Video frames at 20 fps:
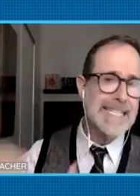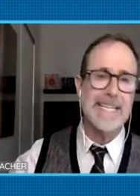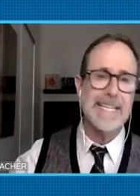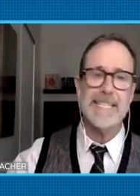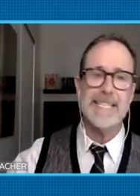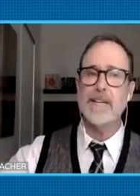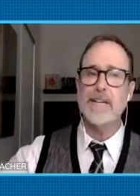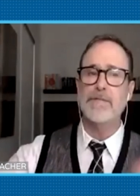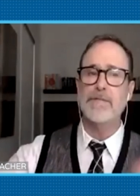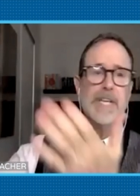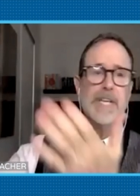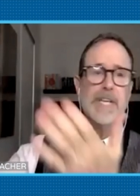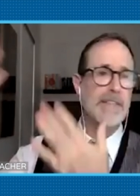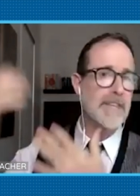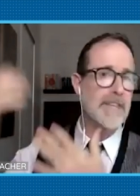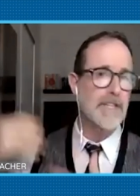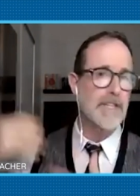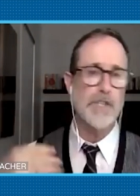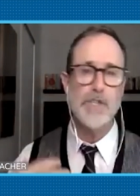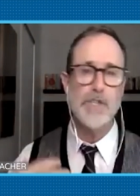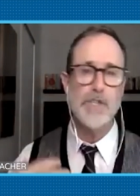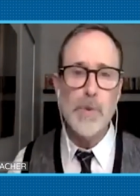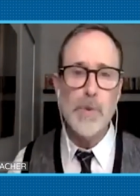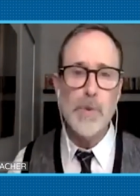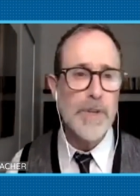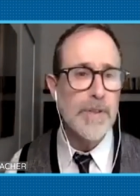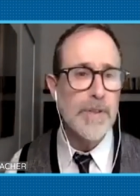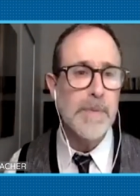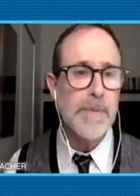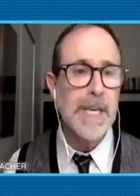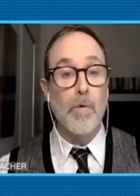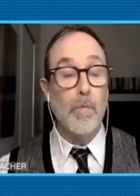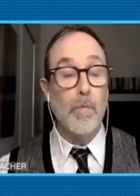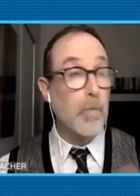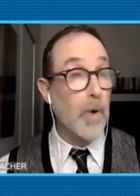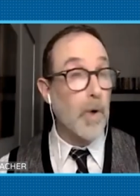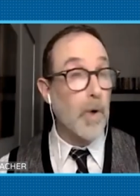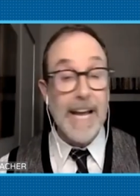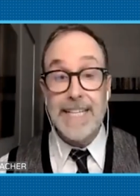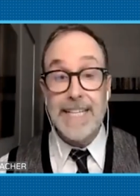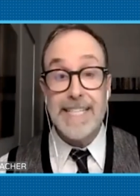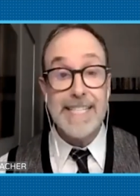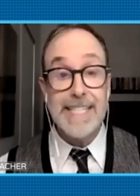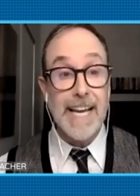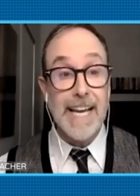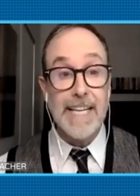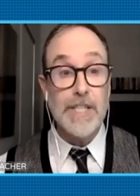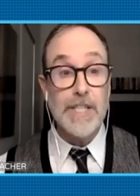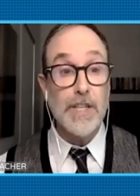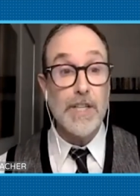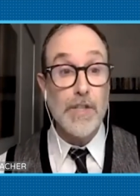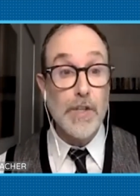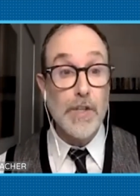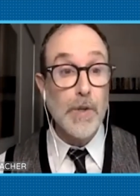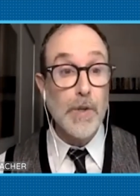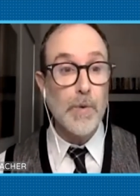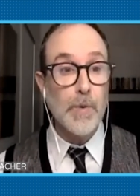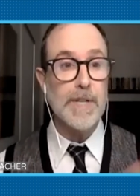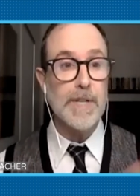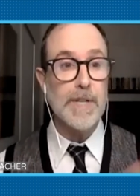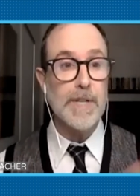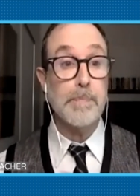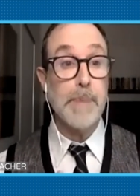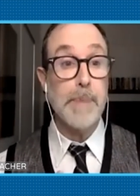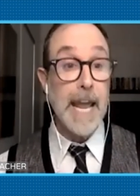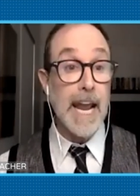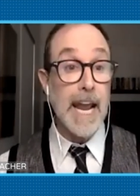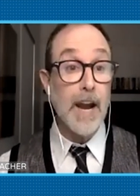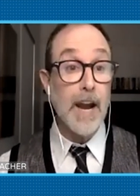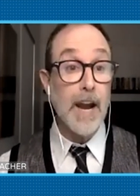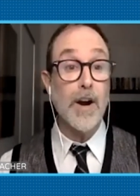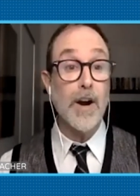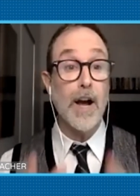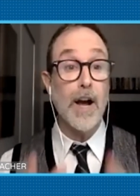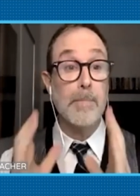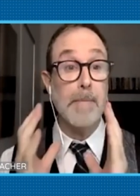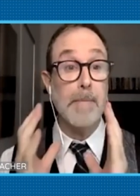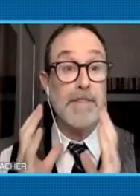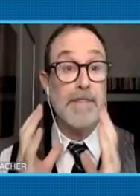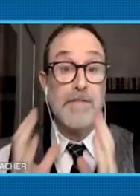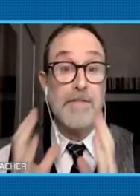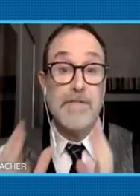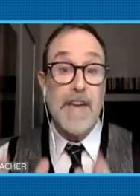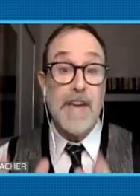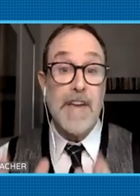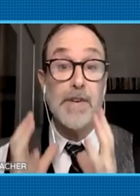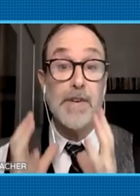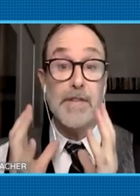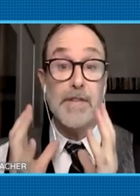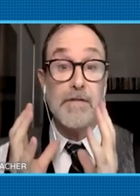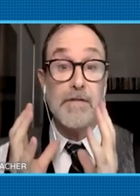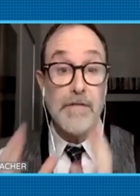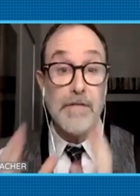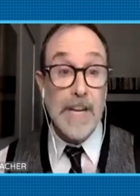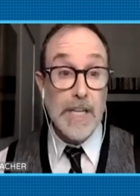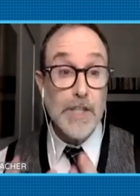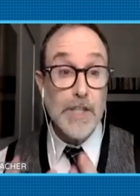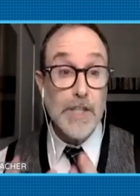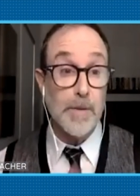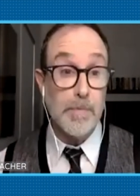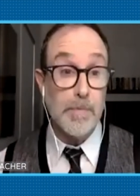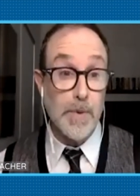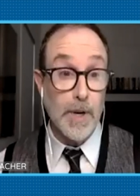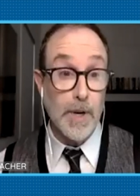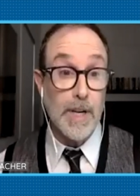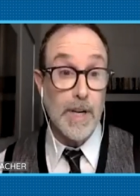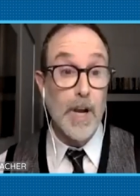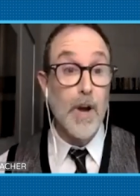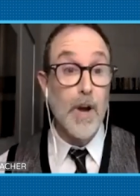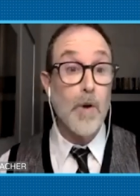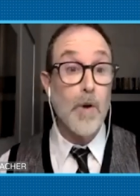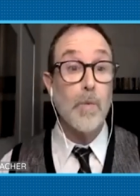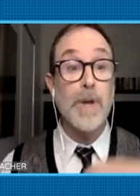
it has um, nothing to do with me what i decided to do was pair my favorite fiction book